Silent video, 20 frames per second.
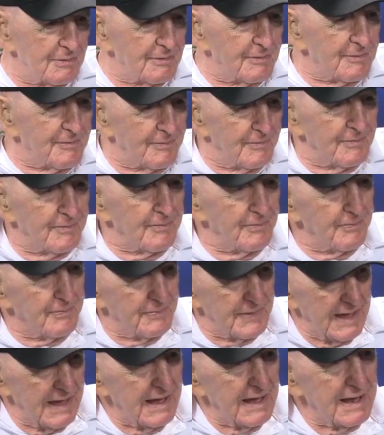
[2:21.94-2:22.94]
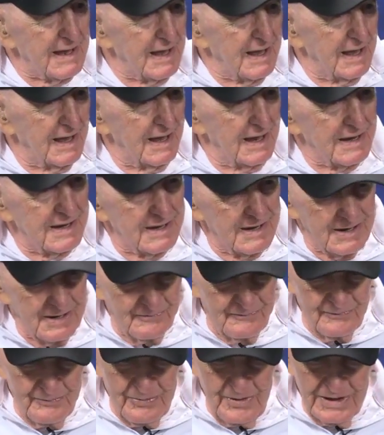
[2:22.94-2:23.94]
How about that? So you
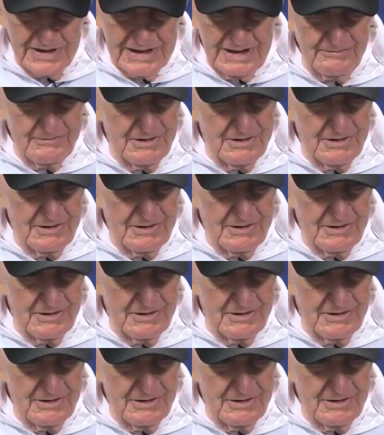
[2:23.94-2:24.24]
had a